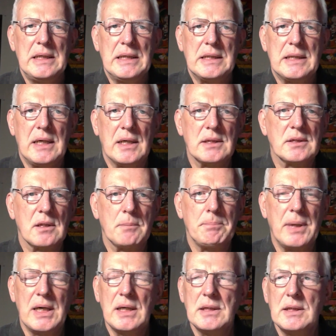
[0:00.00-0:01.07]

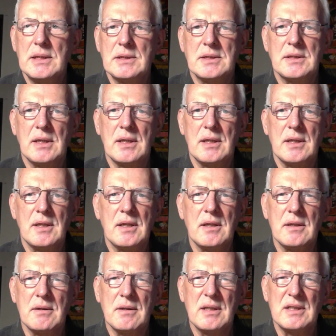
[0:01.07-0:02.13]
Kasarpana is
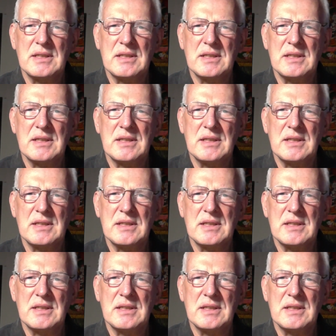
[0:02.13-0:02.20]
the